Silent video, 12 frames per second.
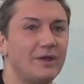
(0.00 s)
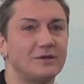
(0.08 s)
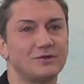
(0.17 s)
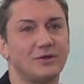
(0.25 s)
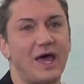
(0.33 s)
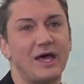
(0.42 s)

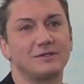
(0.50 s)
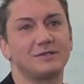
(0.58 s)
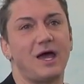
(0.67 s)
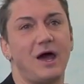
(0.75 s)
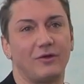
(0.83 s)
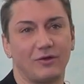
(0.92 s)
So that's
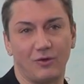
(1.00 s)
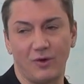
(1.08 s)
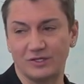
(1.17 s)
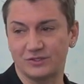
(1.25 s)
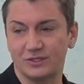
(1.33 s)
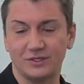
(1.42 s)
out of the
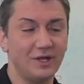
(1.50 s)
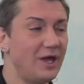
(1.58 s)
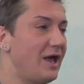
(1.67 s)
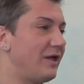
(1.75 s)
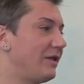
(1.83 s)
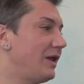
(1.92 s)
question.
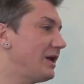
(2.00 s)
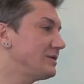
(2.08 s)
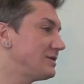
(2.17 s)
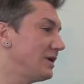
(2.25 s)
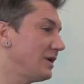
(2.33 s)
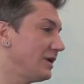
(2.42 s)
The
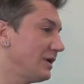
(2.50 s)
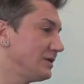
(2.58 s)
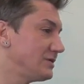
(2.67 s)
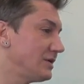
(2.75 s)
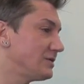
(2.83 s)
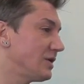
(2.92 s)
next thing it
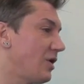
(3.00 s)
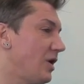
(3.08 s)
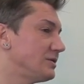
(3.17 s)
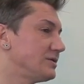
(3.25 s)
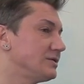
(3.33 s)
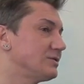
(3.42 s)
is it
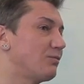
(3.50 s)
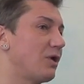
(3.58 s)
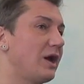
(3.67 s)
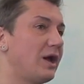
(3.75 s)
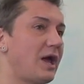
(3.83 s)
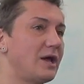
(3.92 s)
causes
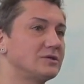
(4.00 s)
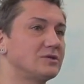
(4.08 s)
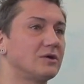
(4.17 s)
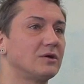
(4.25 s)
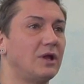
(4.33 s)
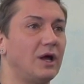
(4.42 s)
brain
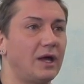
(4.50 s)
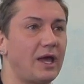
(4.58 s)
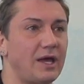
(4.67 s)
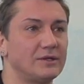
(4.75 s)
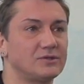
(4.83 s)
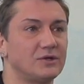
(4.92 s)
cancer, lung
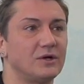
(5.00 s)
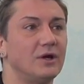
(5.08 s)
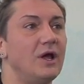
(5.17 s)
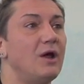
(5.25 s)
cancer,